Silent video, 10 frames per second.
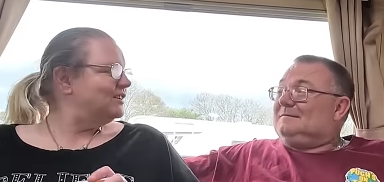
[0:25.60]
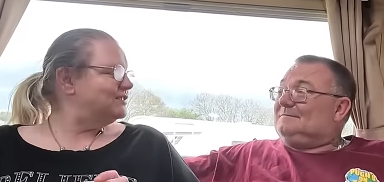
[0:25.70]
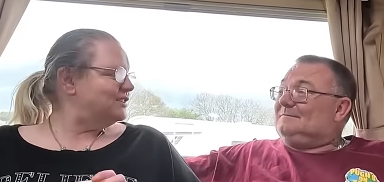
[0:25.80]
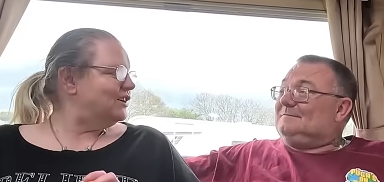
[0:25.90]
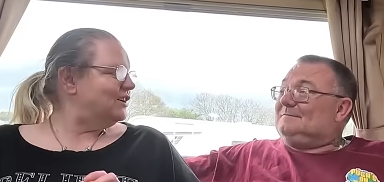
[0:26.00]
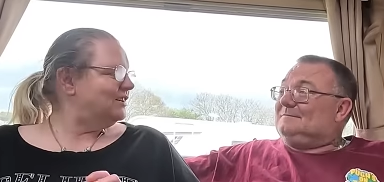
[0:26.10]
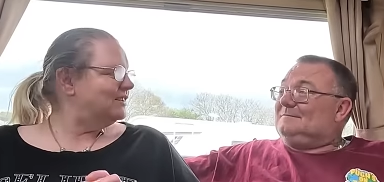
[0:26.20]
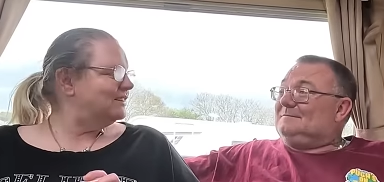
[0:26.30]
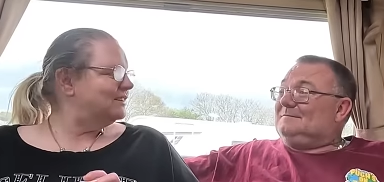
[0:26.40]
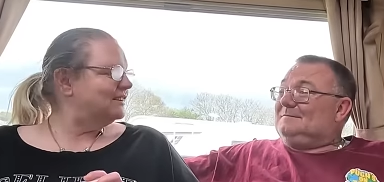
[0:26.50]
Speaker 1: So,
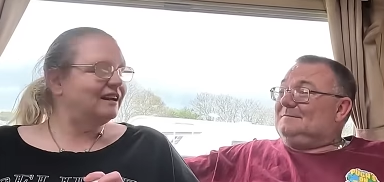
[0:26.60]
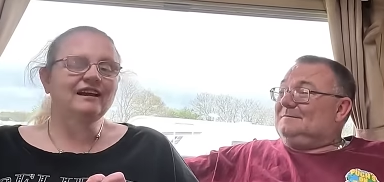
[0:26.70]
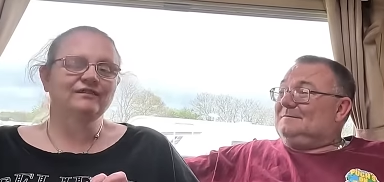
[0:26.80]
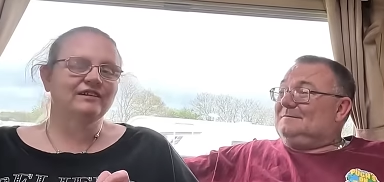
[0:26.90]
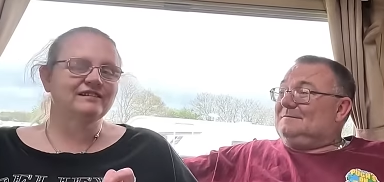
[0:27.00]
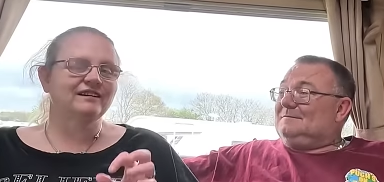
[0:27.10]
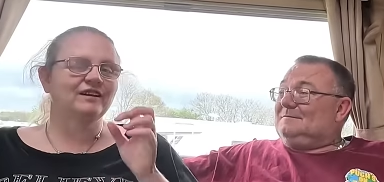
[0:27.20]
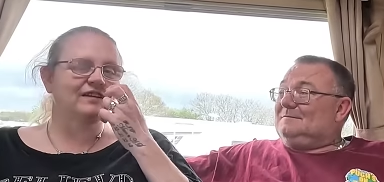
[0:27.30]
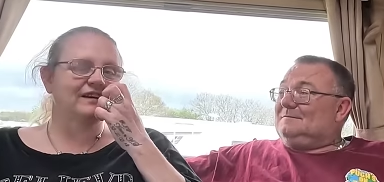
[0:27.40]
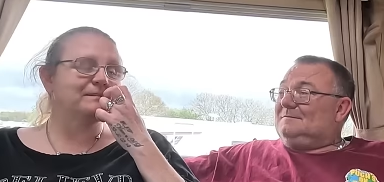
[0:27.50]
I haven't seen a lot
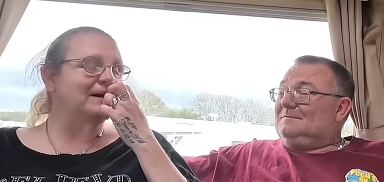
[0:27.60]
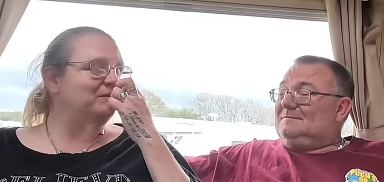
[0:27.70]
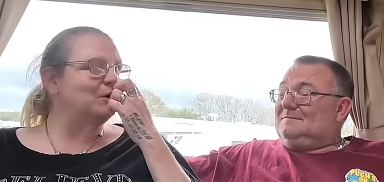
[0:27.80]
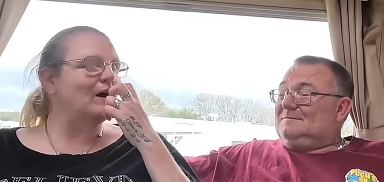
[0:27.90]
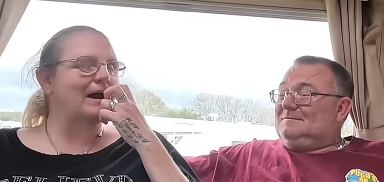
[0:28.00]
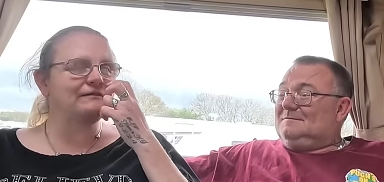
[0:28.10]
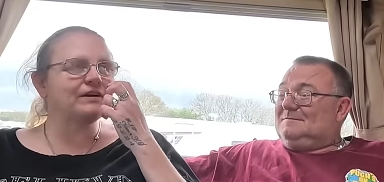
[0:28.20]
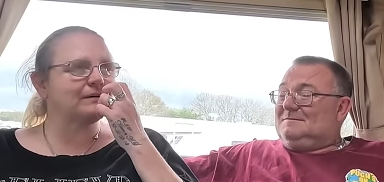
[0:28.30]
of these, but I've wrote every